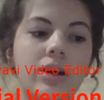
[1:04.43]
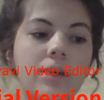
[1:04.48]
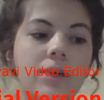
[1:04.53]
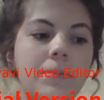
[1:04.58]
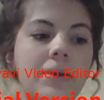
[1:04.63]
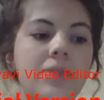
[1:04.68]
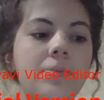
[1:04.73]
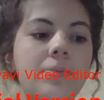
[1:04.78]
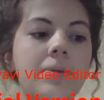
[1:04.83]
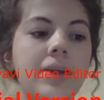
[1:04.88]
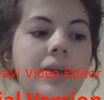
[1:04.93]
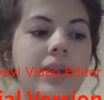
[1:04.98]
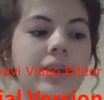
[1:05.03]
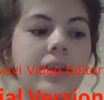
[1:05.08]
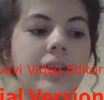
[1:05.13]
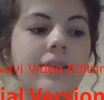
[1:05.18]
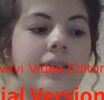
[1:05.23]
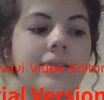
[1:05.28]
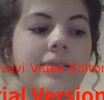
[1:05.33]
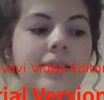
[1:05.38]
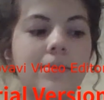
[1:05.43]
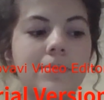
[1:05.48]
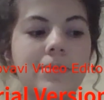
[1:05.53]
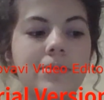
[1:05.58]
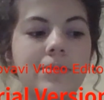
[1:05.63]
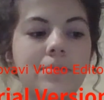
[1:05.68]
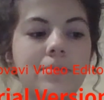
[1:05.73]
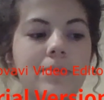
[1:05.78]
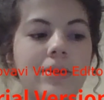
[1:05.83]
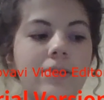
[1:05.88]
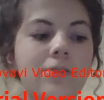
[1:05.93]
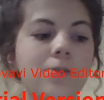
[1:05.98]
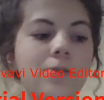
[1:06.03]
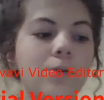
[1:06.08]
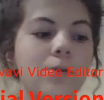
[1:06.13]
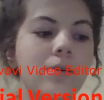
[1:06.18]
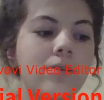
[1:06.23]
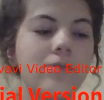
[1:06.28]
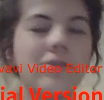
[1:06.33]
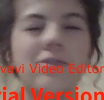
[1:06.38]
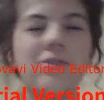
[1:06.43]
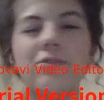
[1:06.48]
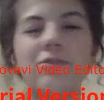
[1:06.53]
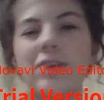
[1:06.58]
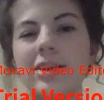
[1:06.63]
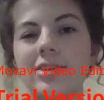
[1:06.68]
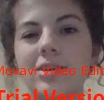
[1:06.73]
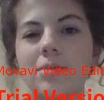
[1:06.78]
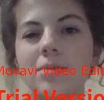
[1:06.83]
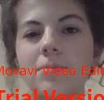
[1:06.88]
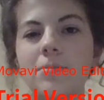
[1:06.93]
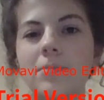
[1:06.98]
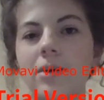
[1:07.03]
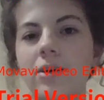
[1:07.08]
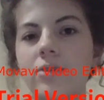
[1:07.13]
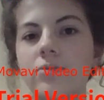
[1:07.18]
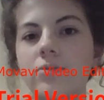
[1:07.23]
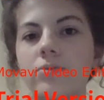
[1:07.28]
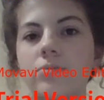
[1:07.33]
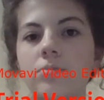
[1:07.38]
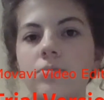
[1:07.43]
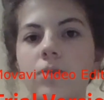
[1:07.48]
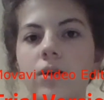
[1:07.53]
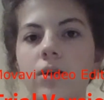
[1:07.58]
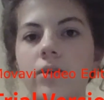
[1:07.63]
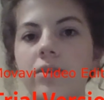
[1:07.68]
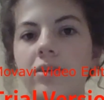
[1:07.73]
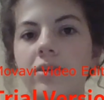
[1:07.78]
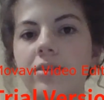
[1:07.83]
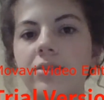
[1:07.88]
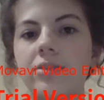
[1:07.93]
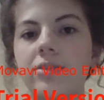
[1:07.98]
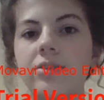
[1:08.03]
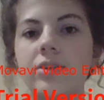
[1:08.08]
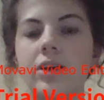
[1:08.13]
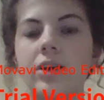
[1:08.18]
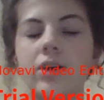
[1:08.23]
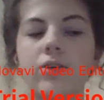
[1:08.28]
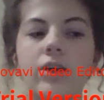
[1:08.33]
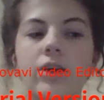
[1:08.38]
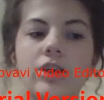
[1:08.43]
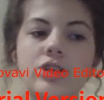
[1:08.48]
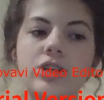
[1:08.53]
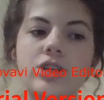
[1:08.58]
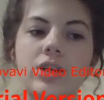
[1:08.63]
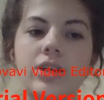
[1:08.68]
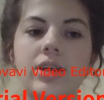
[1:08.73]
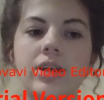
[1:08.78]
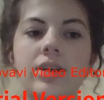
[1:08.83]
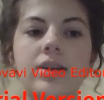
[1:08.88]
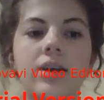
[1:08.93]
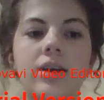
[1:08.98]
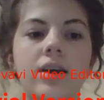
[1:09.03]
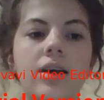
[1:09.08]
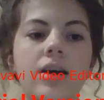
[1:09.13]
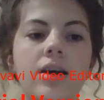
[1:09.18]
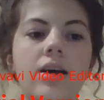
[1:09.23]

at the beginning, he seems to be sort of a victim of Martha's aggression